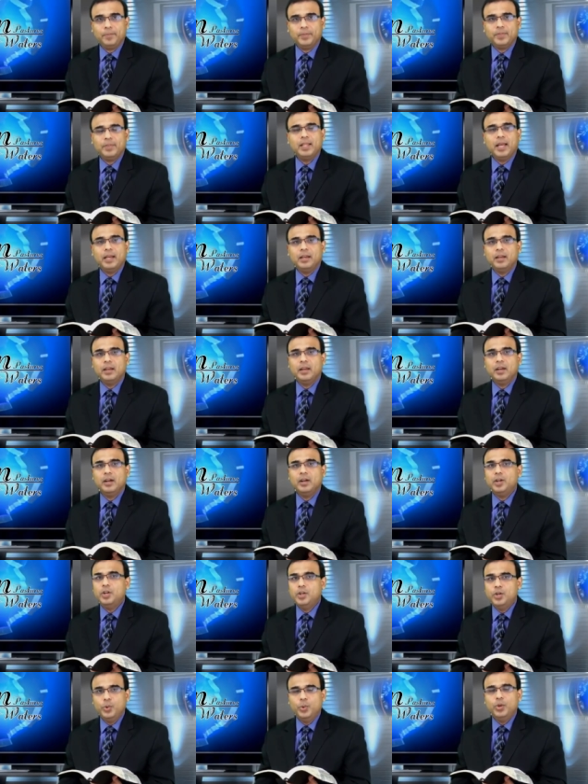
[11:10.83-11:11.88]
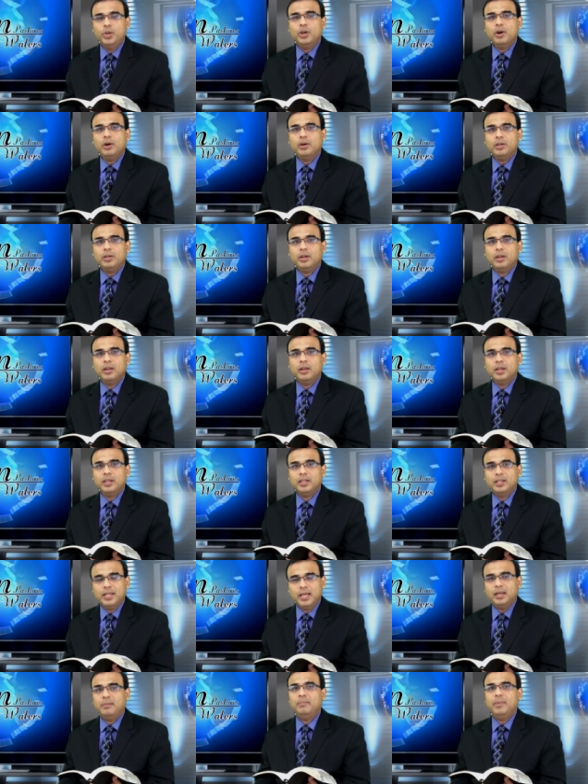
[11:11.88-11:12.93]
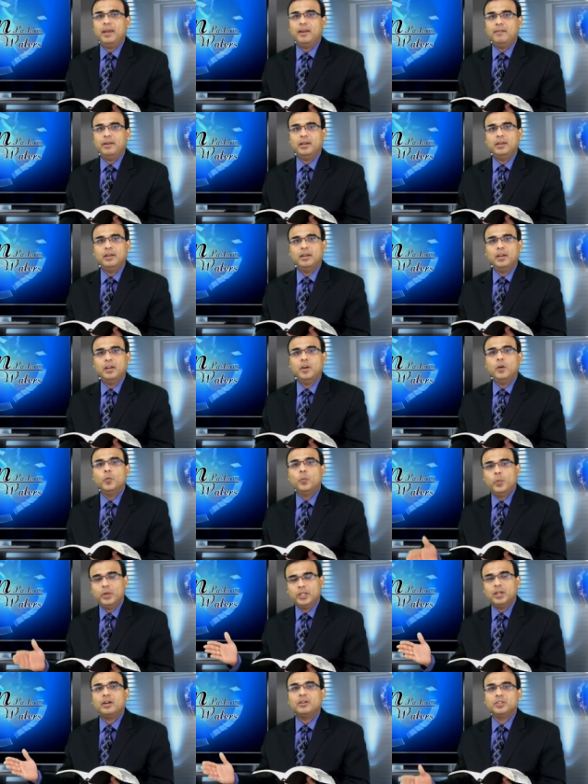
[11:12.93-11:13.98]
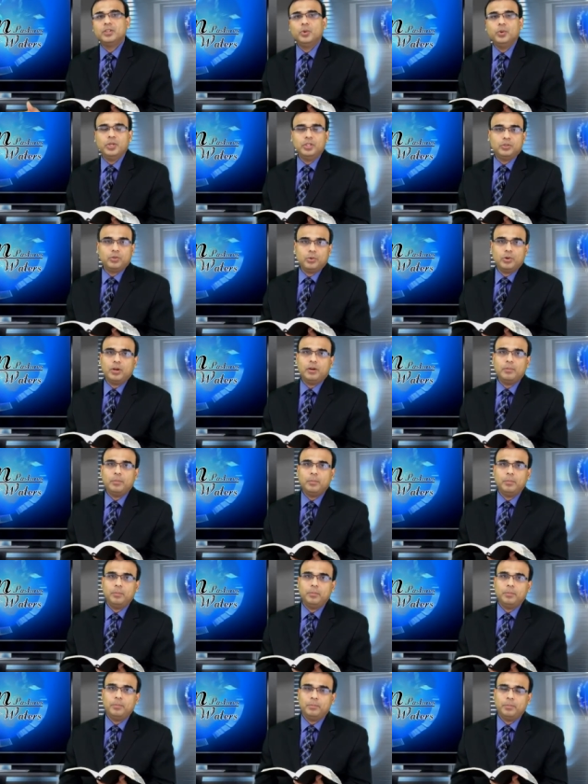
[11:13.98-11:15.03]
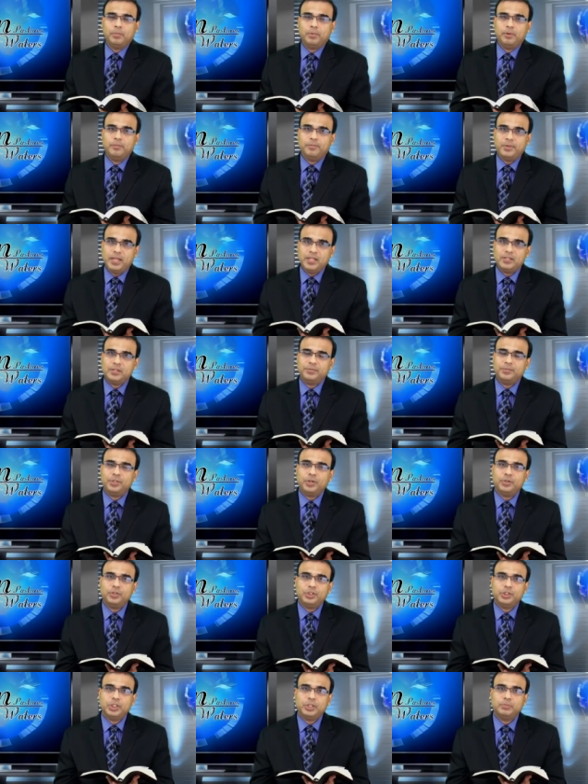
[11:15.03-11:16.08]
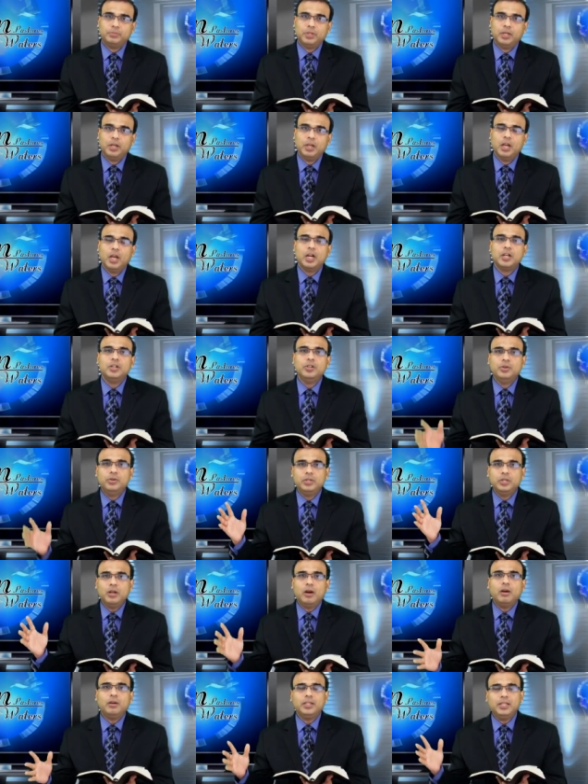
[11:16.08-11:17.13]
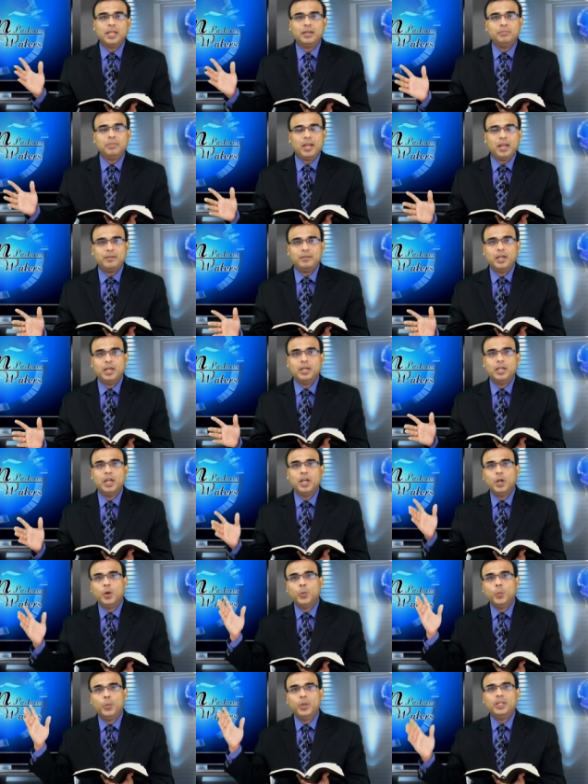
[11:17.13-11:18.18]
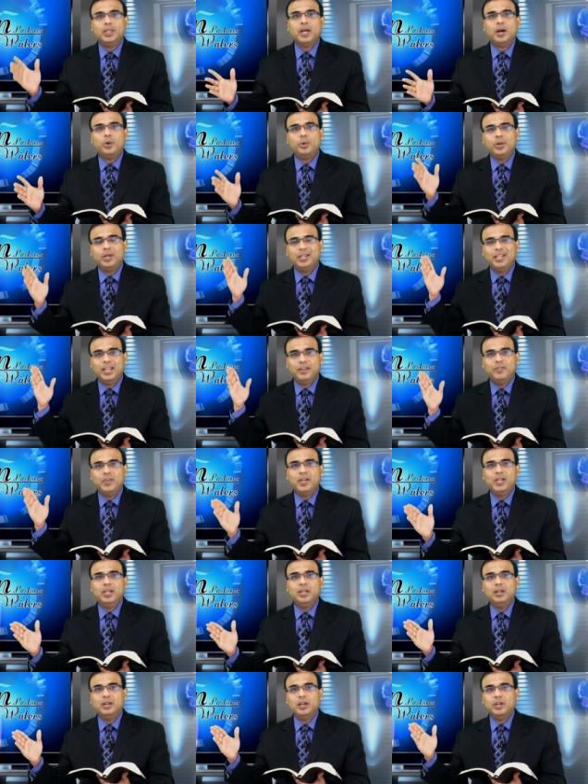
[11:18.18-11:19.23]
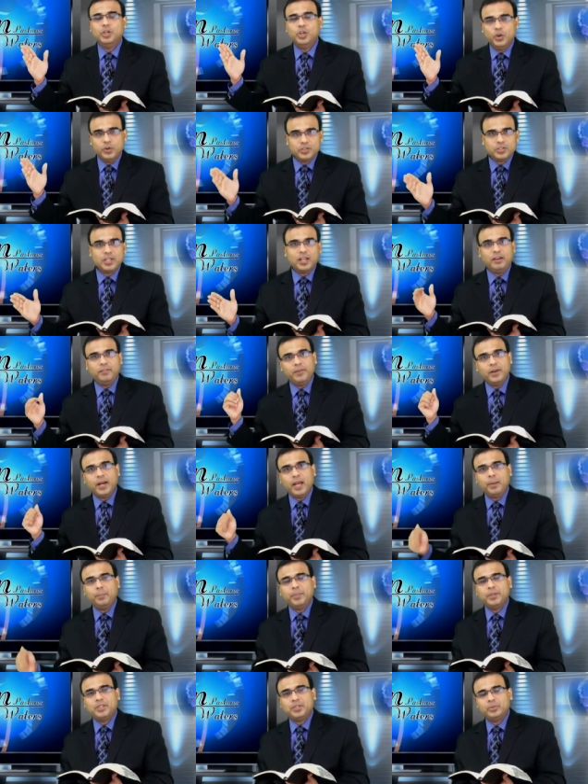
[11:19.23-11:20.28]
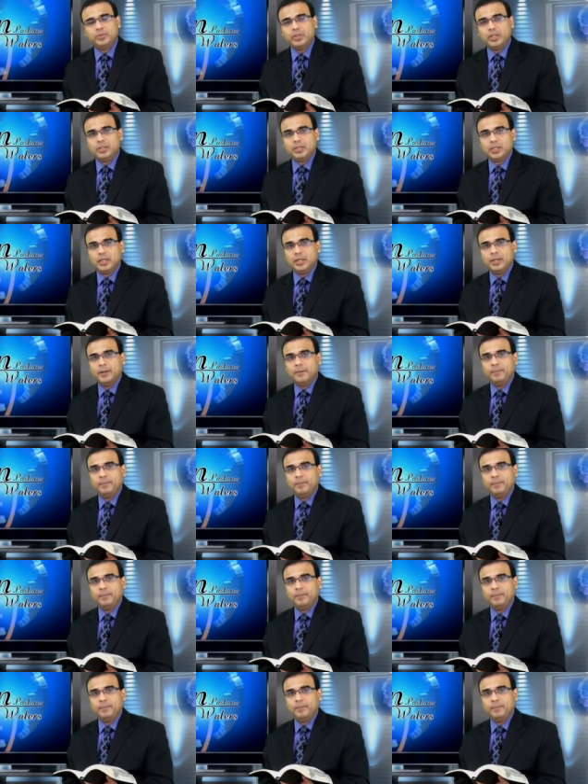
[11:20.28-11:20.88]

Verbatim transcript: that do not get married without going through a phase of courtship. Do not get married without giving yourself an opportunity